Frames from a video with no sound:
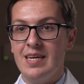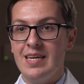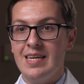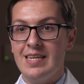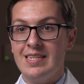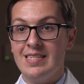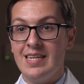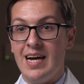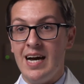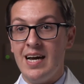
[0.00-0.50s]

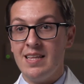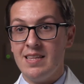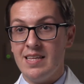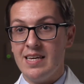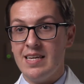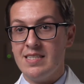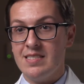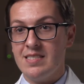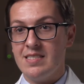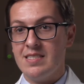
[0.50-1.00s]
it
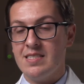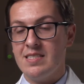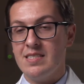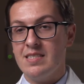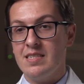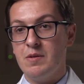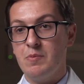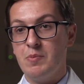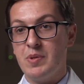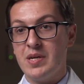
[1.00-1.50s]
dilates,
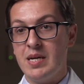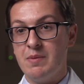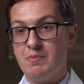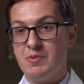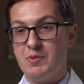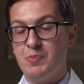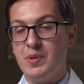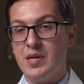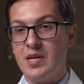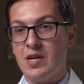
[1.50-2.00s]

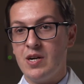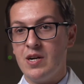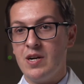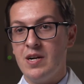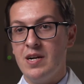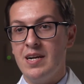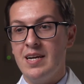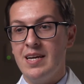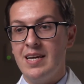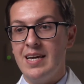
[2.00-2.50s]
becomes
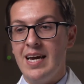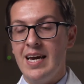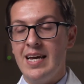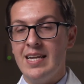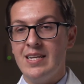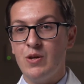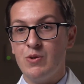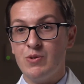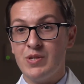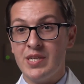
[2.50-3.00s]
bigger,
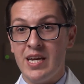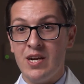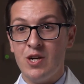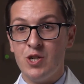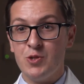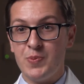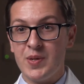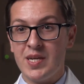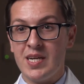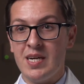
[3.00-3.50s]
and those
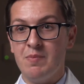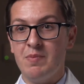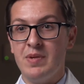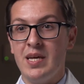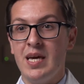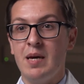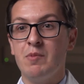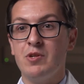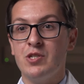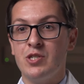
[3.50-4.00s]
hairs become
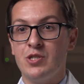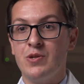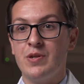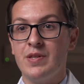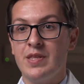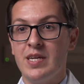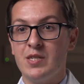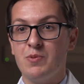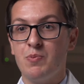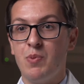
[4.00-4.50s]
damaged during
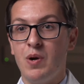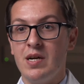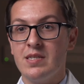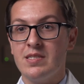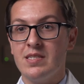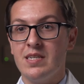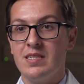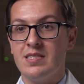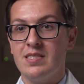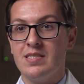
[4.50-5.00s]
that
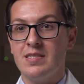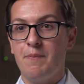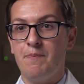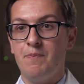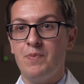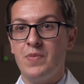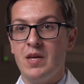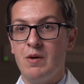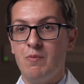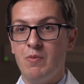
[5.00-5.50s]
process.
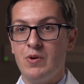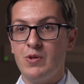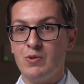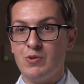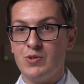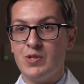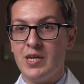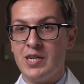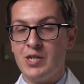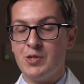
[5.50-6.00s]
When
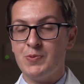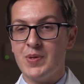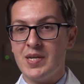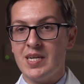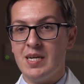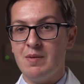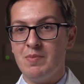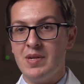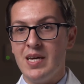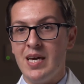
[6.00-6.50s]
those hairs
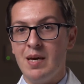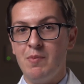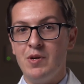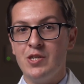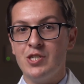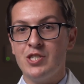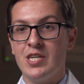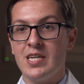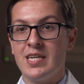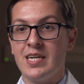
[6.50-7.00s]
become
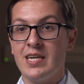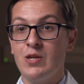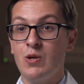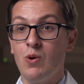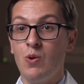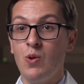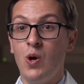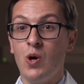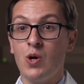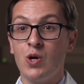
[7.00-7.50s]
damaged, it can no
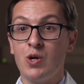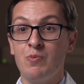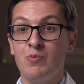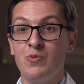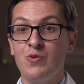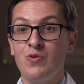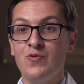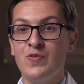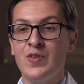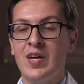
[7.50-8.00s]
longer
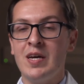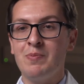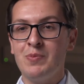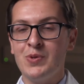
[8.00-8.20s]
move that